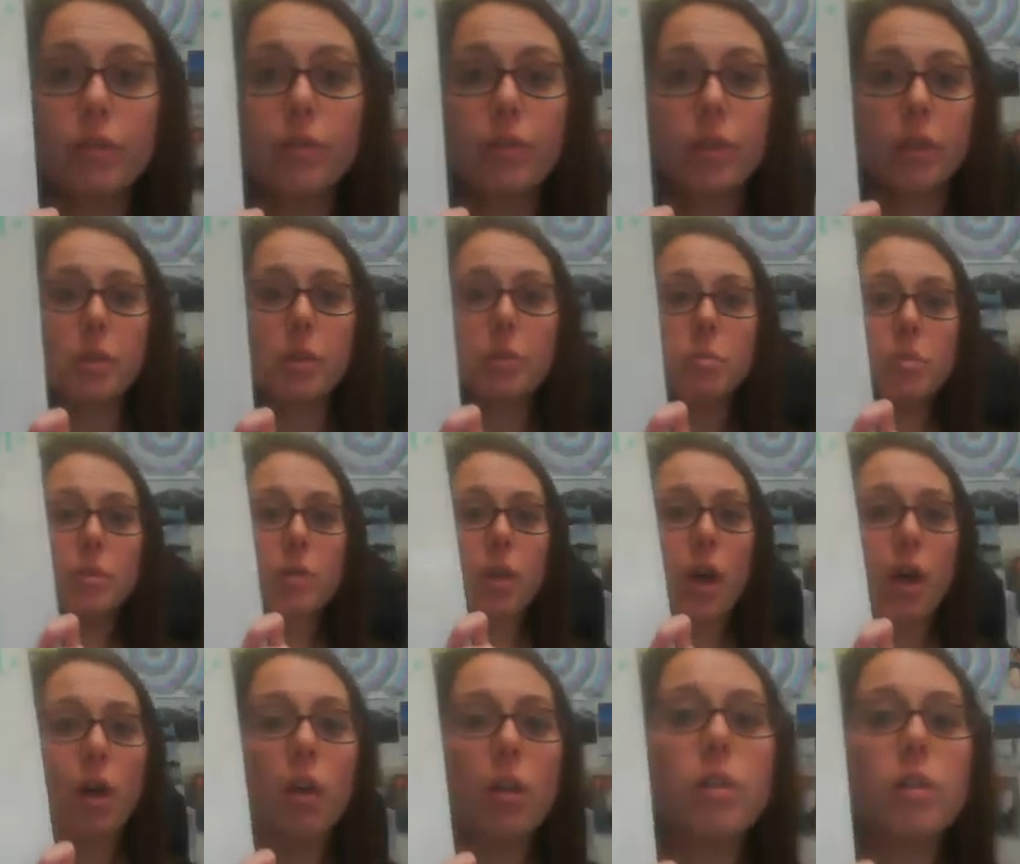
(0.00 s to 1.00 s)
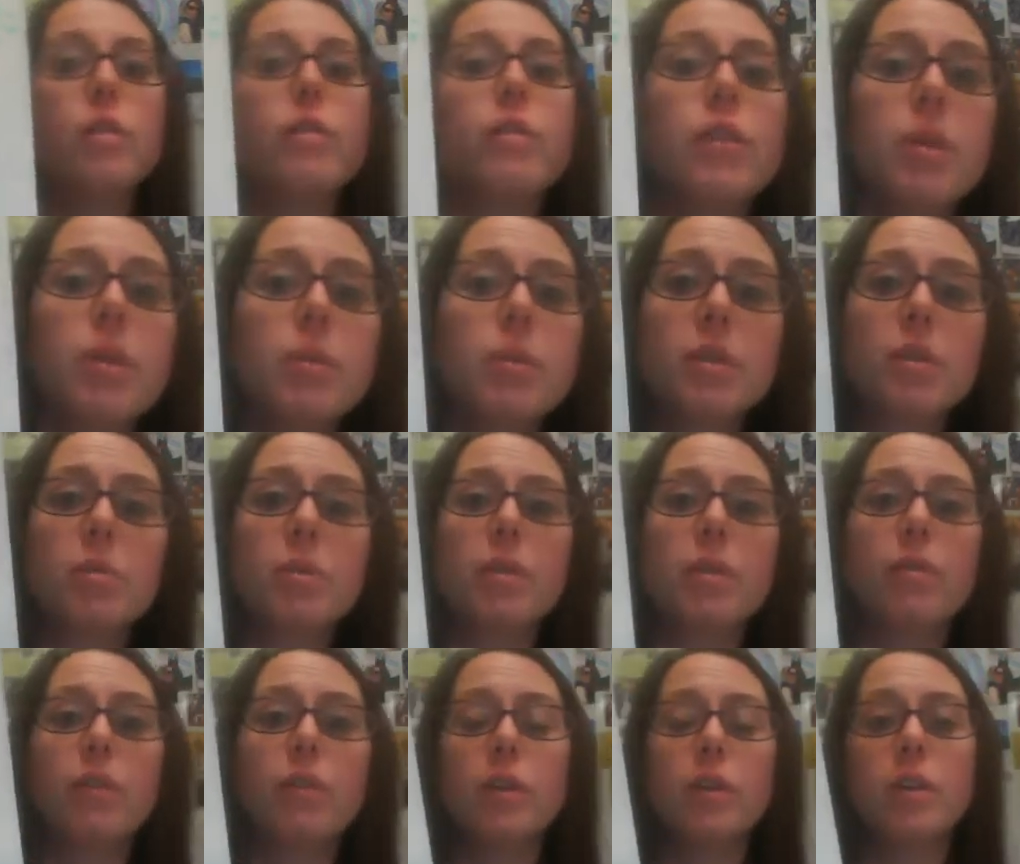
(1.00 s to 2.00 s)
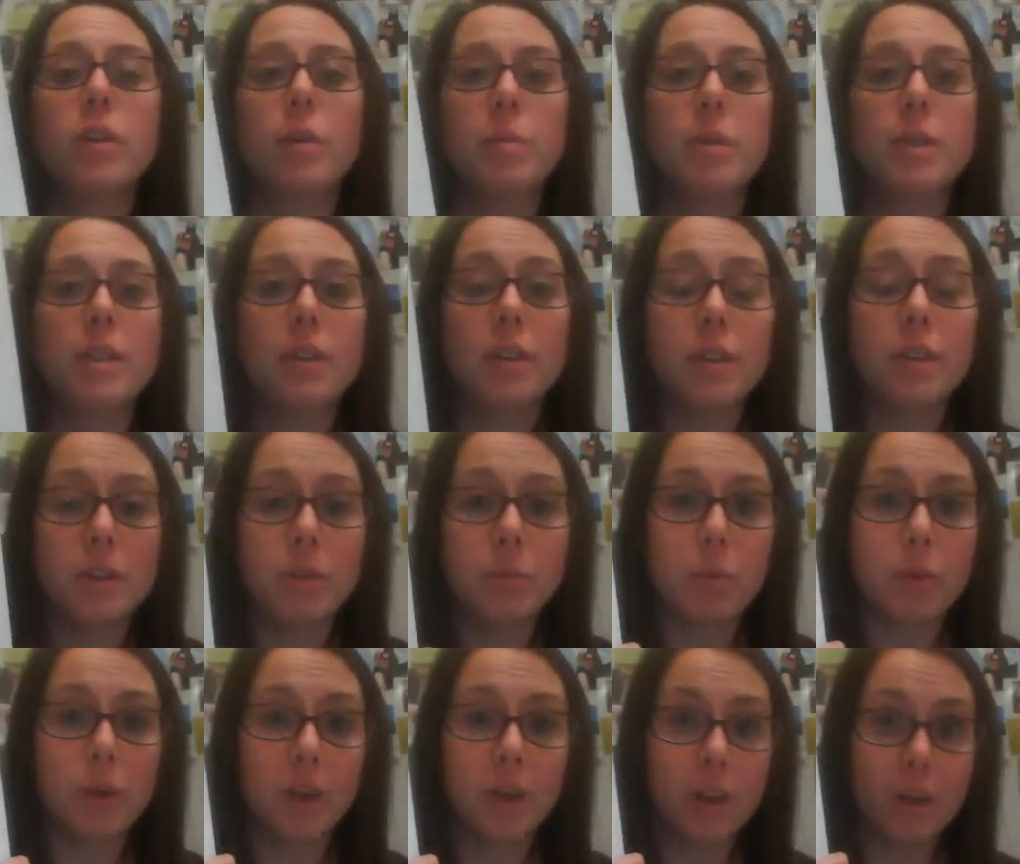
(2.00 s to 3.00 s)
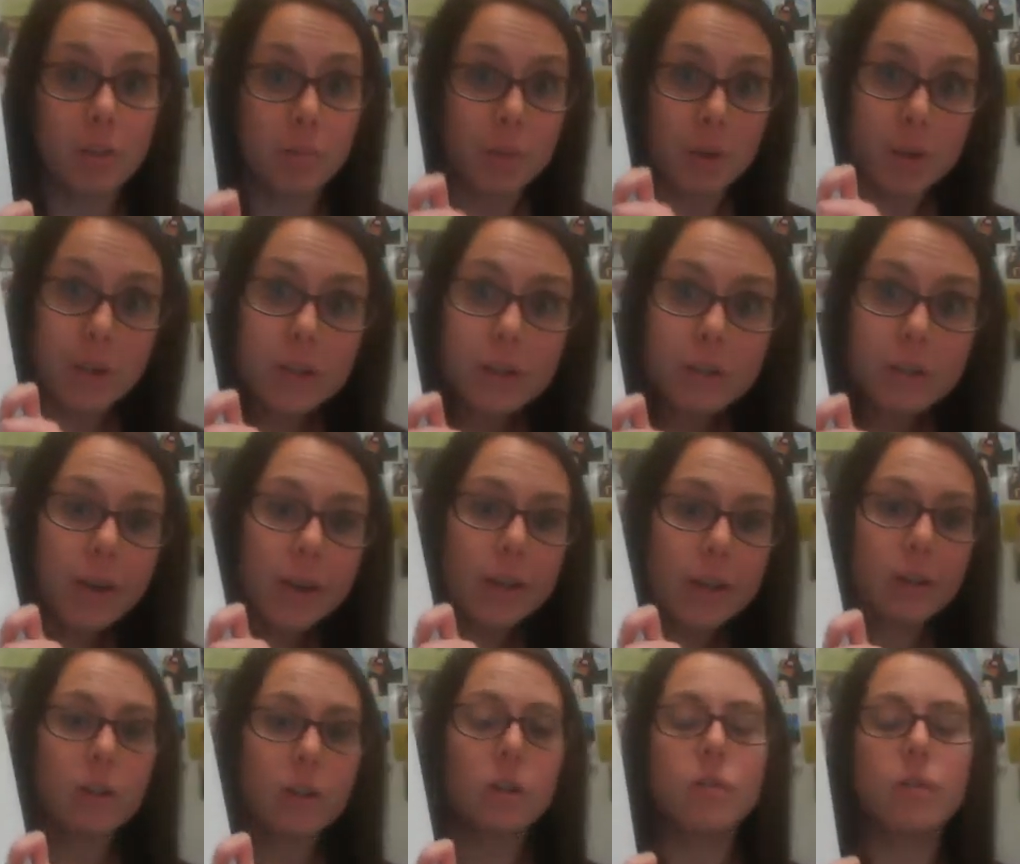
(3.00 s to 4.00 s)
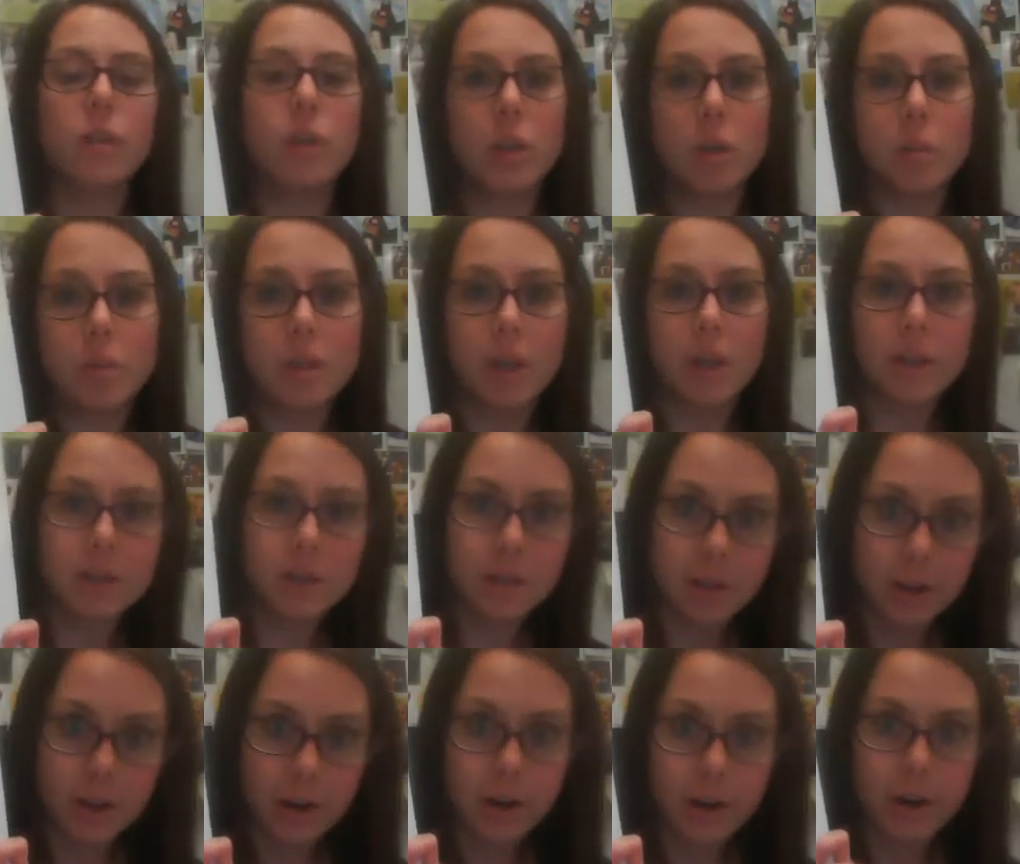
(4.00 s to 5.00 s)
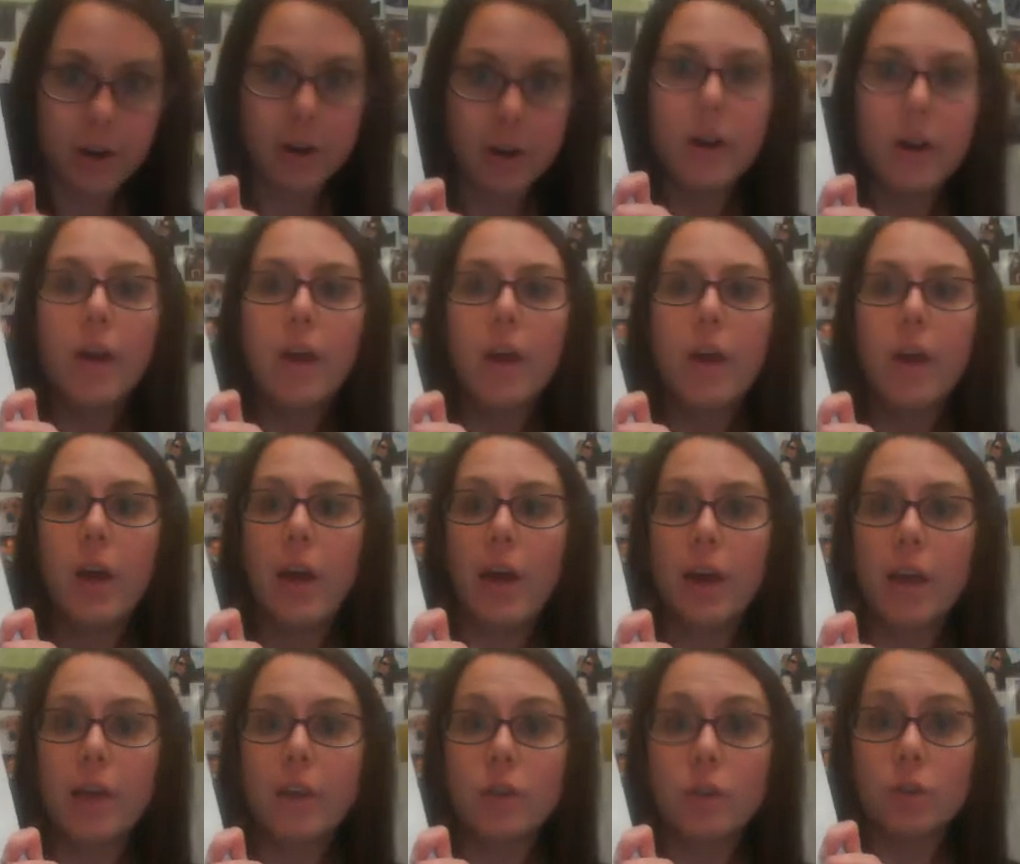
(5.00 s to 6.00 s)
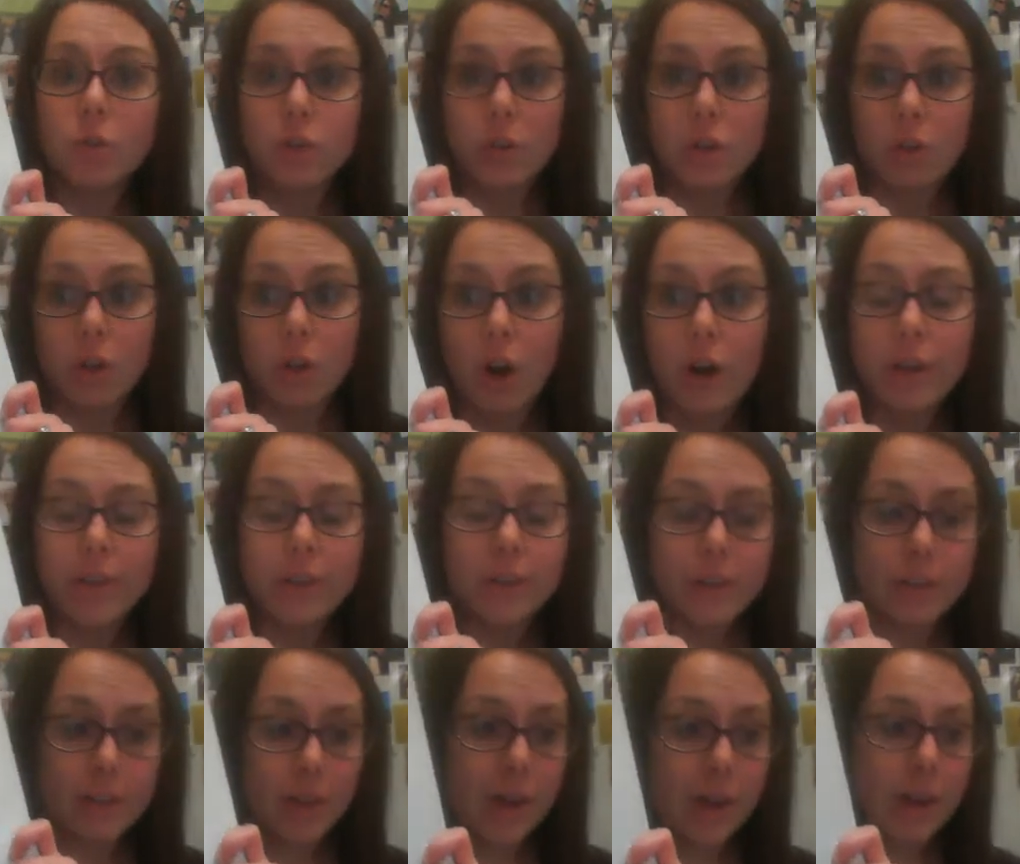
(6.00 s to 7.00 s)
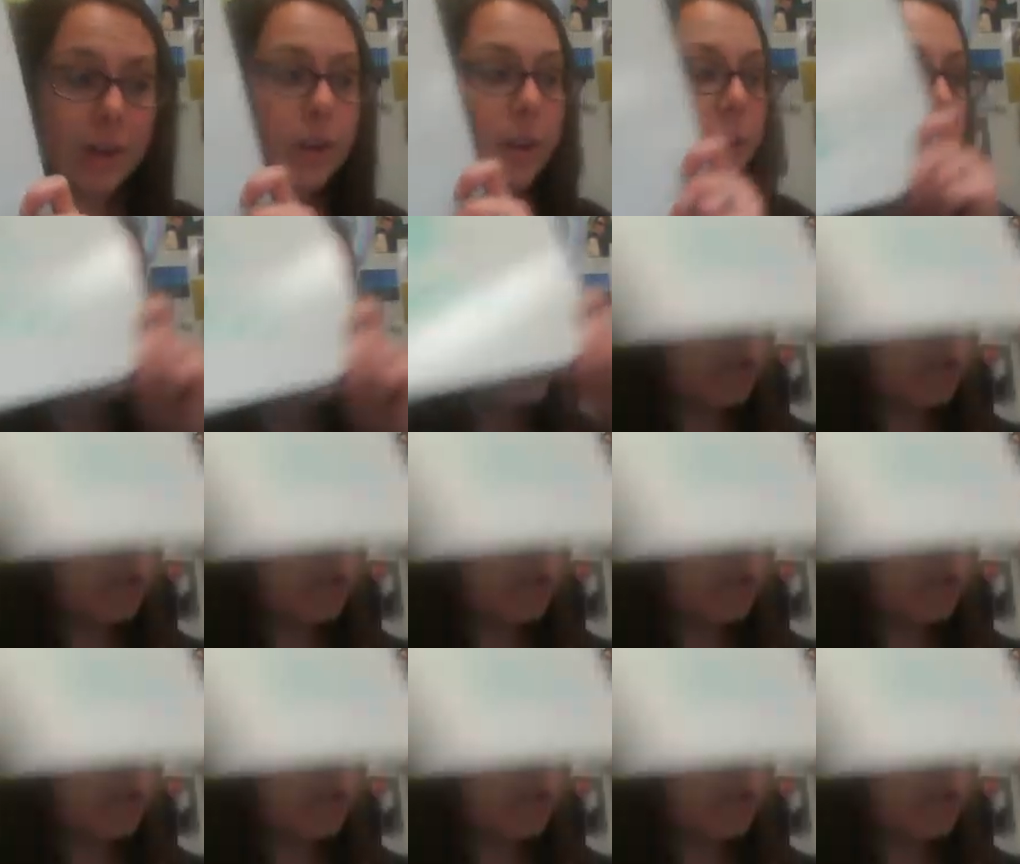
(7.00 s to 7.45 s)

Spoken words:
verbs. All of the verbs that we've learned up until this point have been irregular verbs like tener and gustar and ser.